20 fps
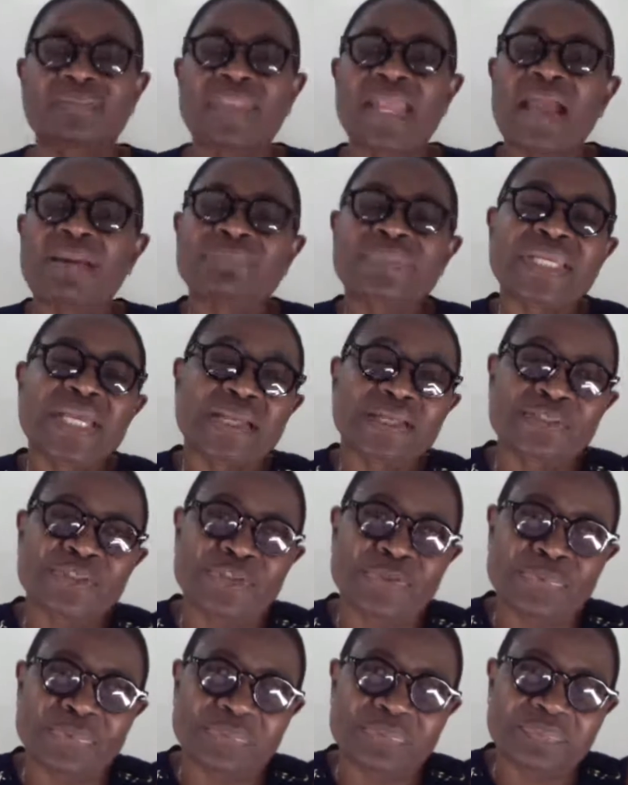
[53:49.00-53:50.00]
I'm telling
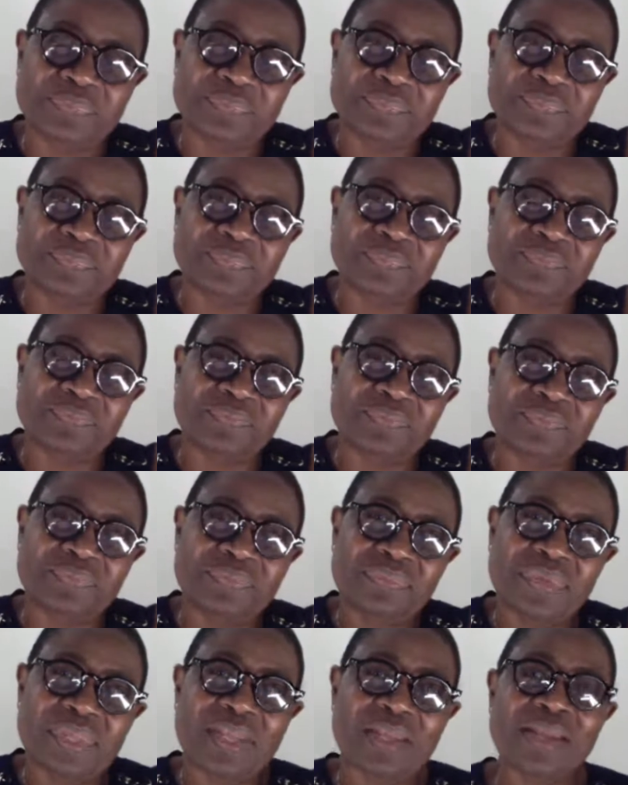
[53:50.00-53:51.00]
you.
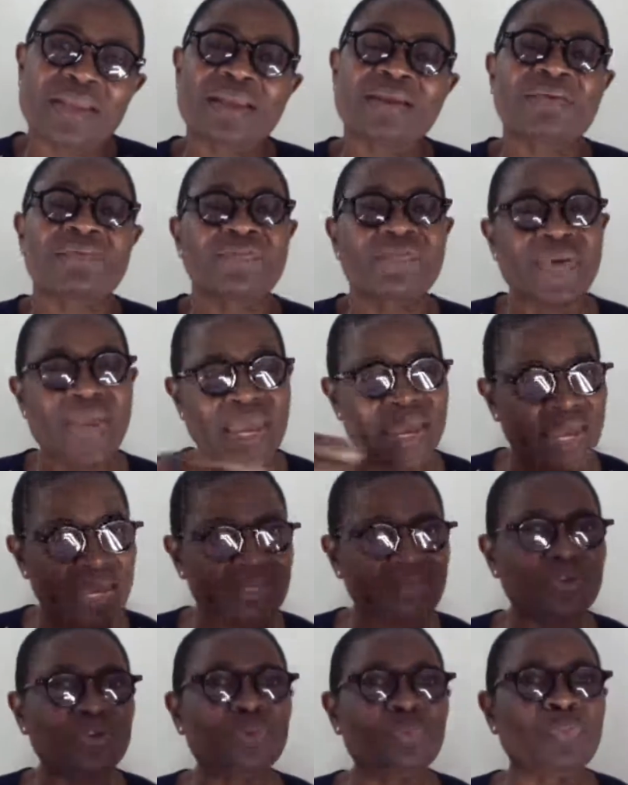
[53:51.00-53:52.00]

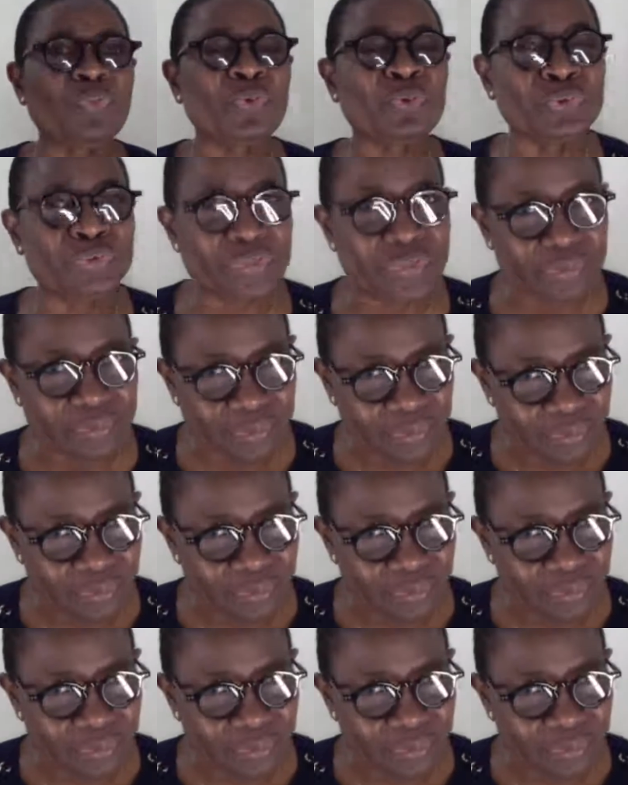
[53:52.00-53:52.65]
Then you put